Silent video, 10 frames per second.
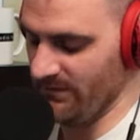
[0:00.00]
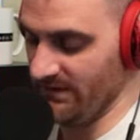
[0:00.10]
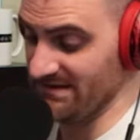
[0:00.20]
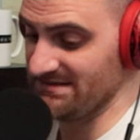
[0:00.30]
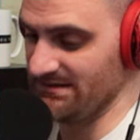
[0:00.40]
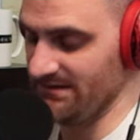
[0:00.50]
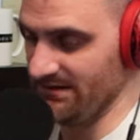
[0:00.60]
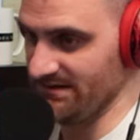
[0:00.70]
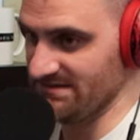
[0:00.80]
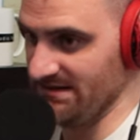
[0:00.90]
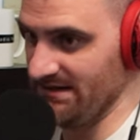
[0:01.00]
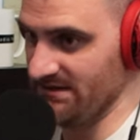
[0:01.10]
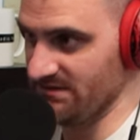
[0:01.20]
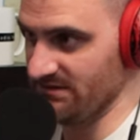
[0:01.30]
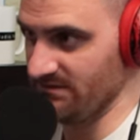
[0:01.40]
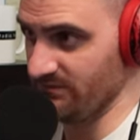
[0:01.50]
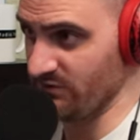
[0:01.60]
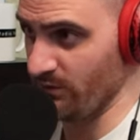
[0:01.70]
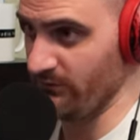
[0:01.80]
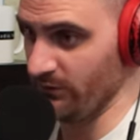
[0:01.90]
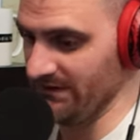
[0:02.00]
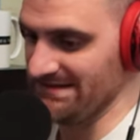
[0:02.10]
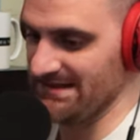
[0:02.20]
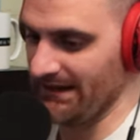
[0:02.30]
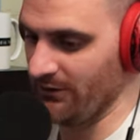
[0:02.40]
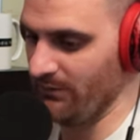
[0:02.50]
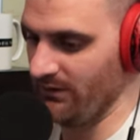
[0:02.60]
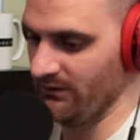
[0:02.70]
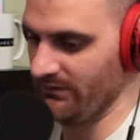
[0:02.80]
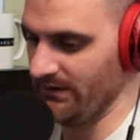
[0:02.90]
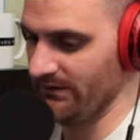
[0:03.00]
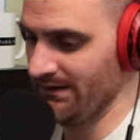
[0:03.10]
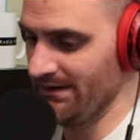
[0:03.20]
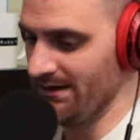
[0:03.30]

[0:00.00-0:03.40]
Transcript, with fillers: the acidity is needed to, to sort of release that cobalamin